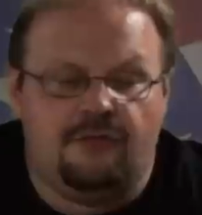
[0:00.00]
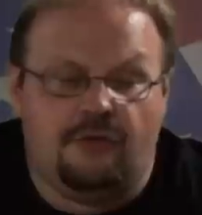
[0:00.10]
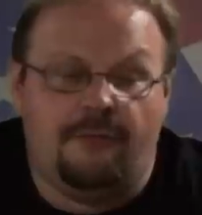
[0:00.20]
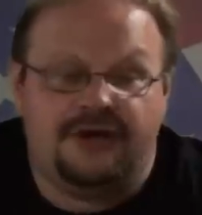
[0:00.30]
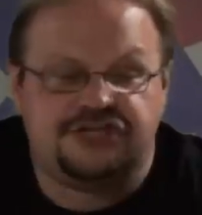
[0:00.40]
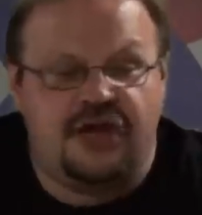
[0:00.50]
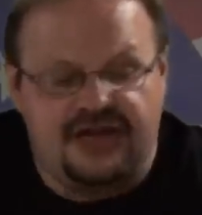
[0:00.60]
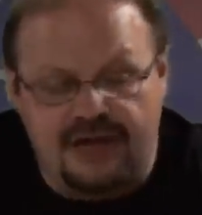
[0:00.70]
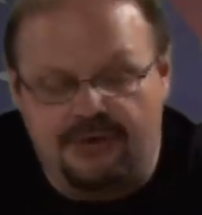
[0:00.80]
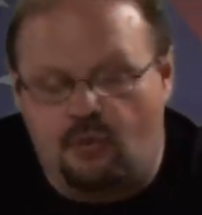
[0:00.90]
Well, much
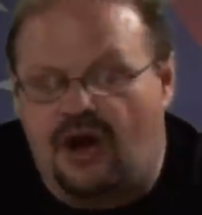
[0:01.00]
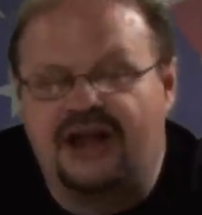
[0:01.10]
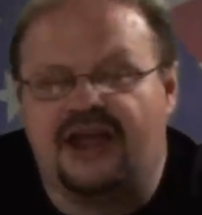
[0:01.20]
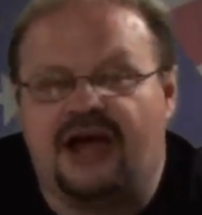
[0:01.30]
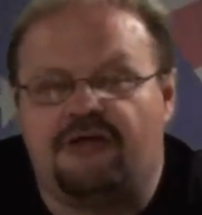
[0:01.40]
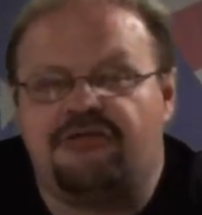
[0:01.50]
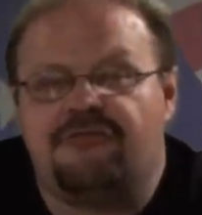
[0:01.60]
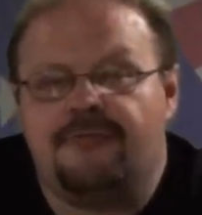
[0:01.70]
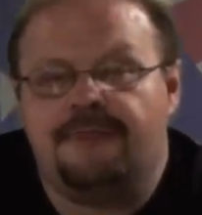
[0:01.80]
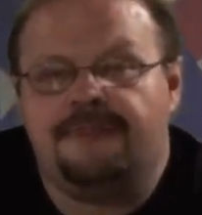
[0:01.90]
like Amy
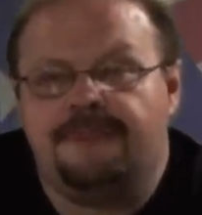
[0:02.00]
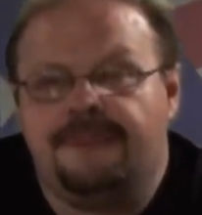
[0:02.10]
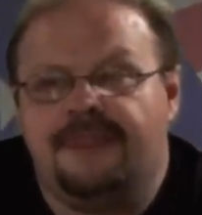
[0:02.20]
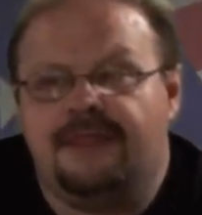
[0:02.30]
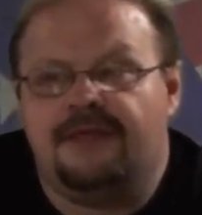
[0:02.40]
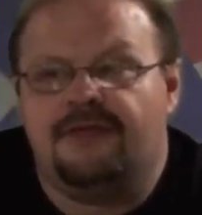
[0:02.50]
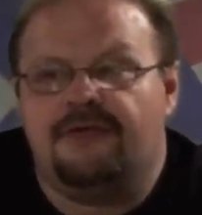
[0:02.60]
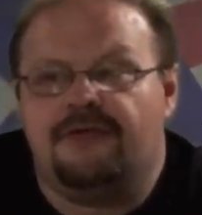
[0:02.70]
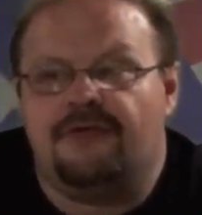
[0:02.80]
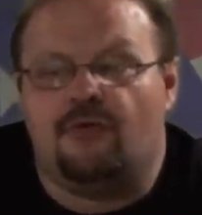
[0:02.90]
Winehouse,
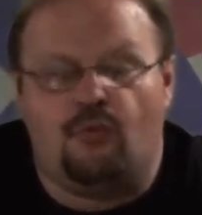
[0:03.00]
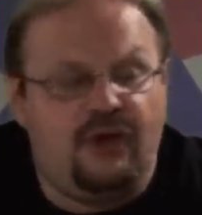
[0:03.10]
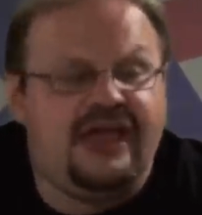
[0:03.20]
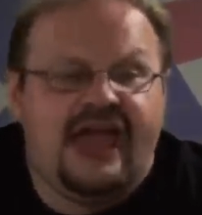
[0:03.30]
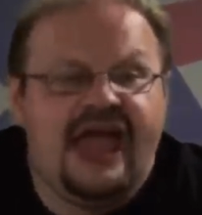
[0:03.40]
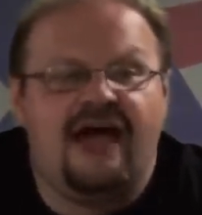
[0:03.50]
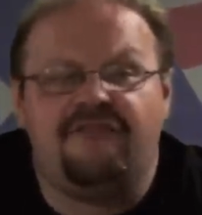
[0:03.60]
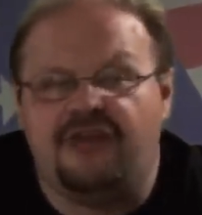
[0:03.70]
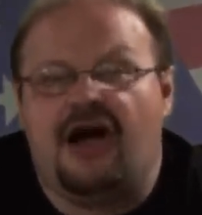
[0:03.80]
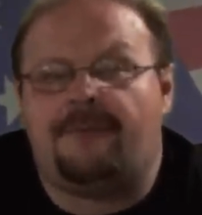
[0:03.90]
we
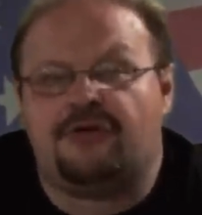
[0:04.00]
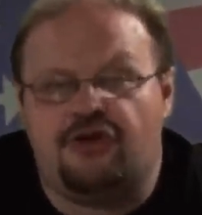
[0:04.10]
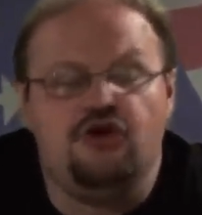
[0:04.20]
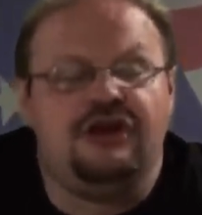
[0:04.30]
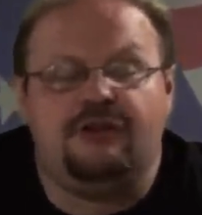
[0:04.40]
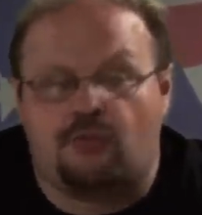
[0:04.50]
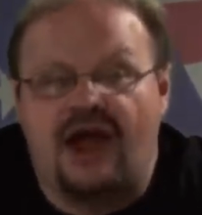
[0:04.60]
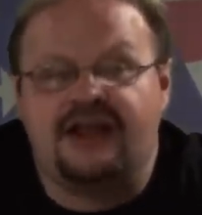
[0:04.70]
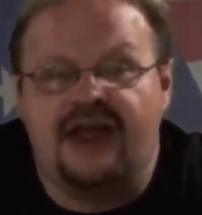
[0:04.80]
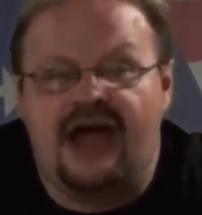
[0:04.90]
have the opportunity
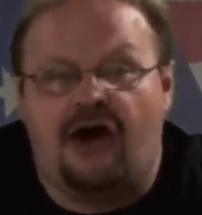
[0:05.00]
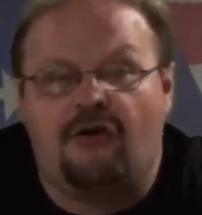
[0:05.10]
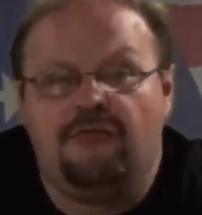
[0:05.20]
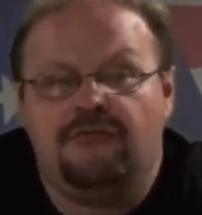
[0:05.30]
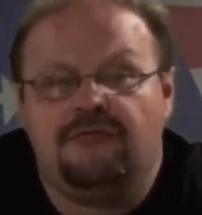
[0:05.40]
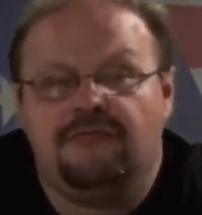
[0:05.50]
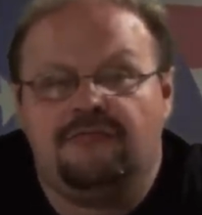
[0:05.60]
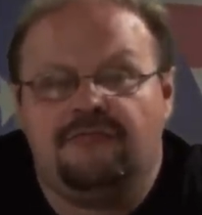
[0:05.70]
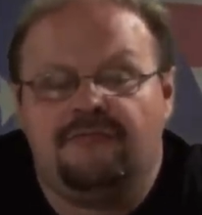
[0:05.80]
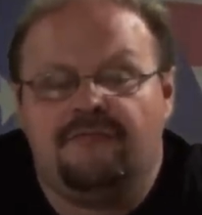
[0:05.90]
right now
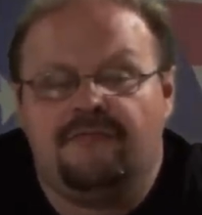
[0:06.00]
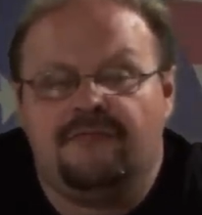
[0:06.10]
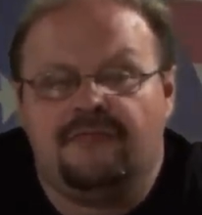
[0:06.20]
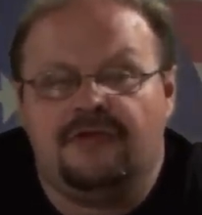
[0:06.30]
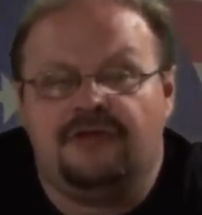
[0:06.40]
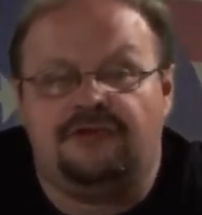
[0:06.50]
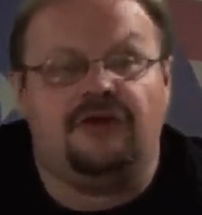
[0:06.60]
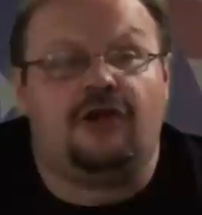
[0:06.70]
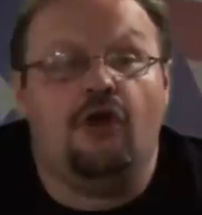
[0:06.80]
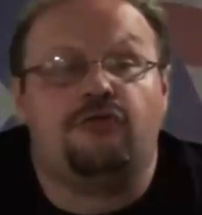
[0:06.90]

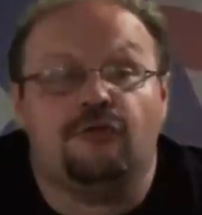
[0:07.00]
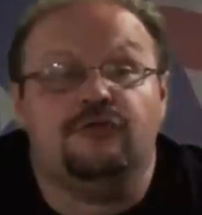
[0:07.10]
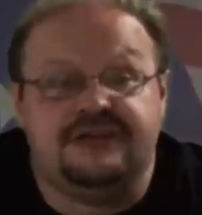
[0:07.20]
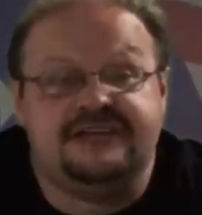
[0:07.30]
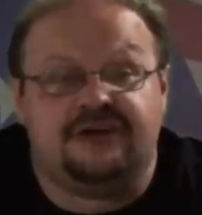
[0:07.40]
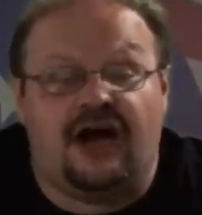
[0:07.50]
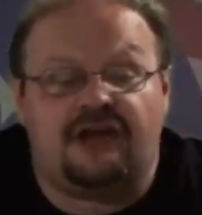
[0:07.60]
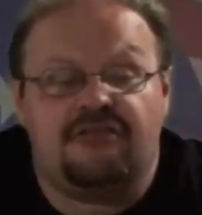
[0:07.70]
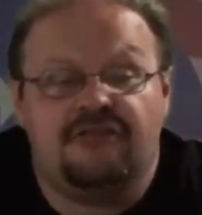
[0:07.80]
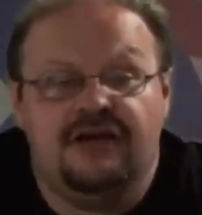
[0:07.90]
to go through
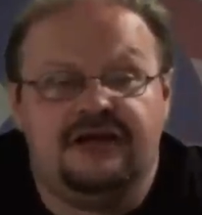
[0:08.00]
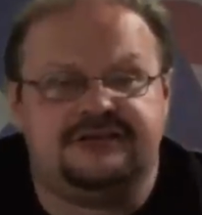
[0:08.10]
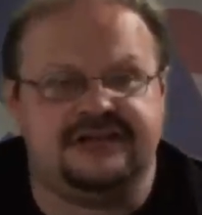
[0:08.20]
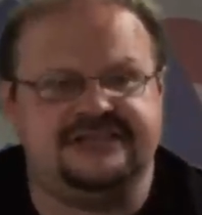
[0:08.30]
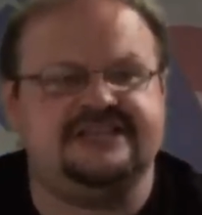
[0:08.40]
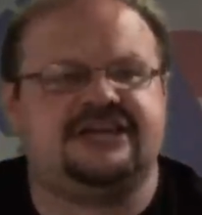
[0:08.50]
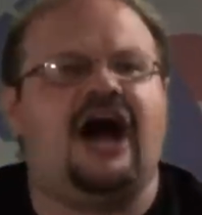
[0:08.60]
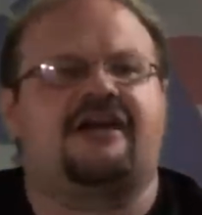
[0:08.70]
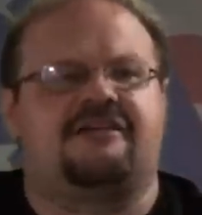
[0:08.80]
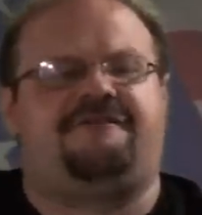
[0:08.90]
detox, to
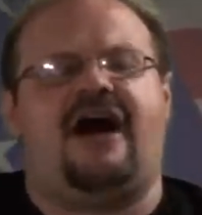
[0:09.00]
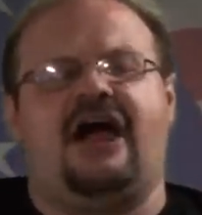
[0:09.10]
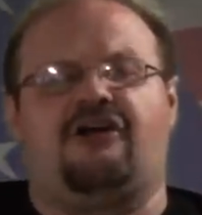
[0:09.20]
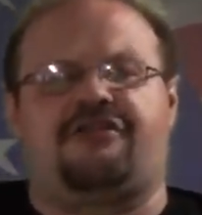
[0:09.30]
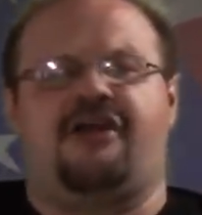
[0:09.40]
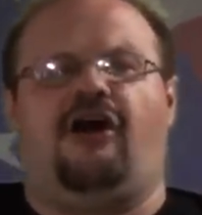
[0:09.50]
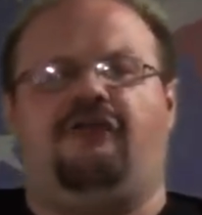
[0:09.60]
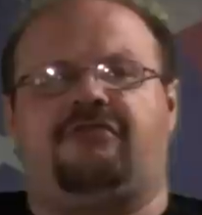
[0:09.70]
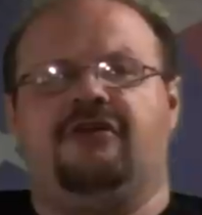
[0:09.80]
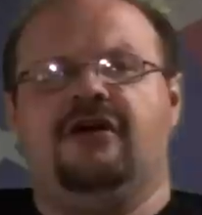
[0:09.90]
detoxify
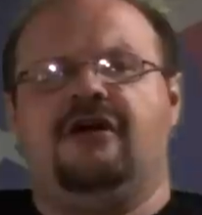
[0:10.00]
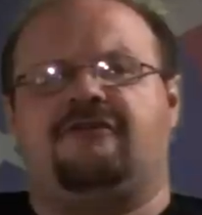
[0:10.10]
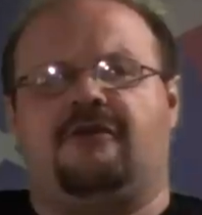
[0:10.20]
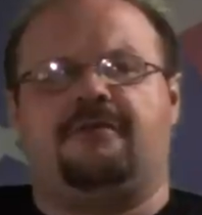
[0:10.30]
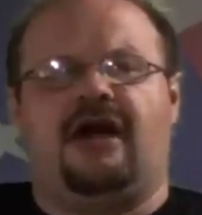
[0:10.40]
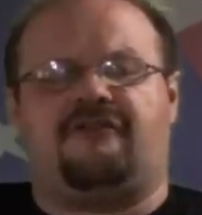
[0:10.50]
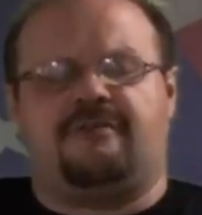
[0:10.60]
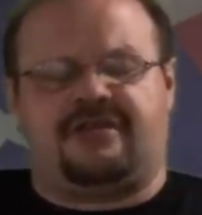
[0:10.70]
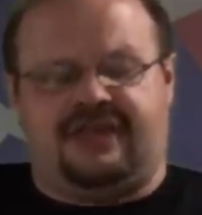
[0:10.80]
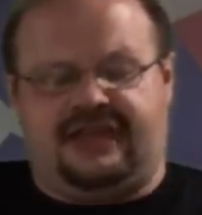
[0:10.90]
ourselves from
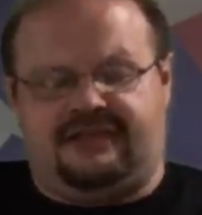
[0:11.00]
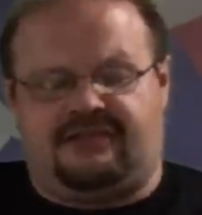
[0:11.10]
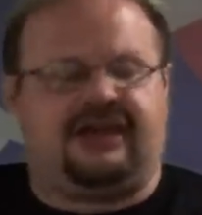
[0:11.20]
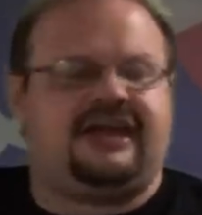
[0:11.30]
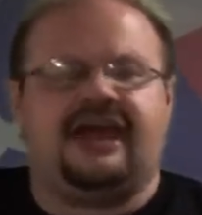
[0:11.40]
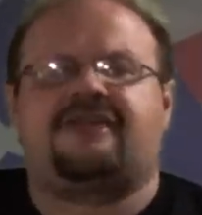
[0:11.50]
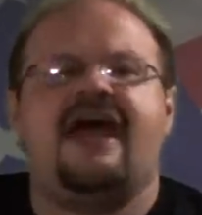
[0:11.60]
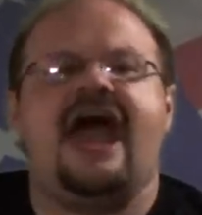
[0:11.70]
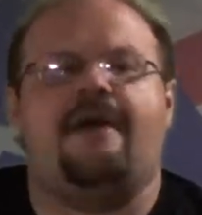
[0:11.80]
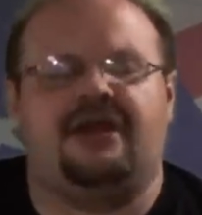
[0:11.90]
government, to kick
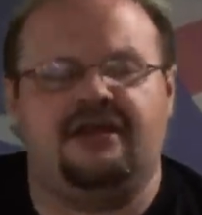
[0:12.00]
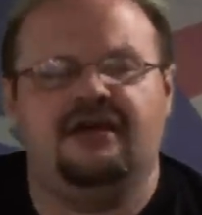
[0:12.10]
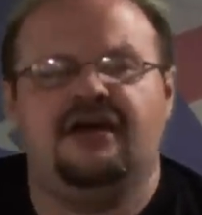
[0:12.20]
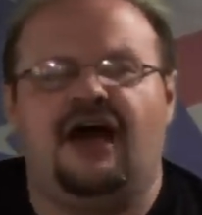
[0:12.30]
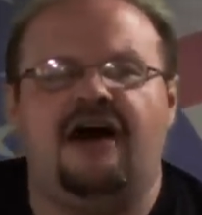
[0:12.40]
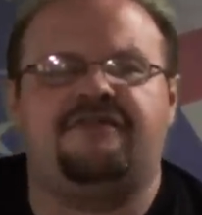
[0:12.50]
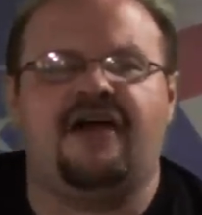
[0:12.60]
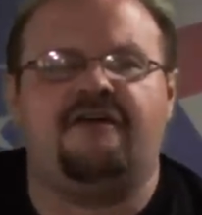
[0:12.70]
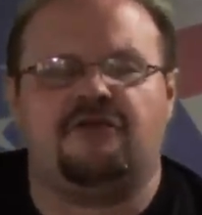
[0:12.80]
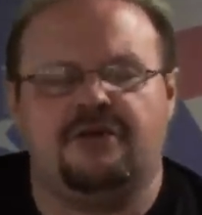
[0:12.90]
the habit of
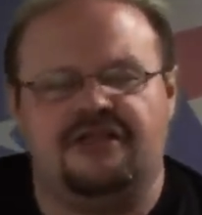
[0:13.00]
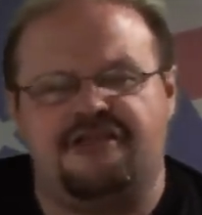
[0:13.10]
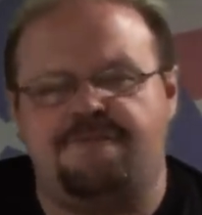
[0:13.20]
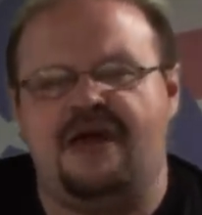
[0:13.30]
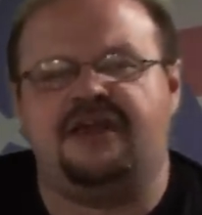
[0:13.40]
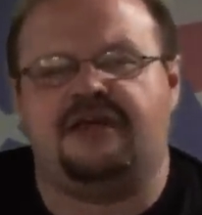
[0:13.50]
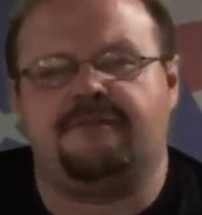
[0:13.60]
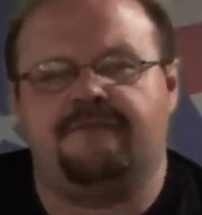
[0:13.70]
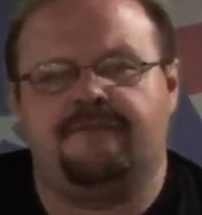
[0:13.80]
government and spending.